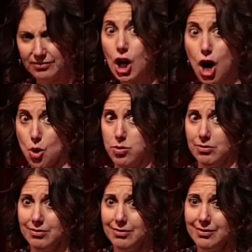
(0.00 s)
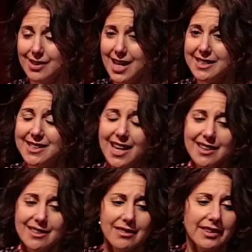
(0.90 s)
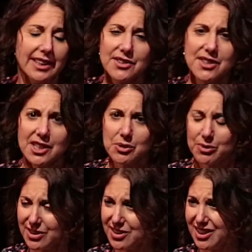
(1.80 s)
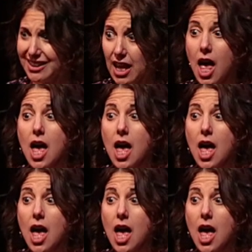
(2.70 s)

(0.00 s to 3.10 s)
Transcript: No, I said, instantly resistant.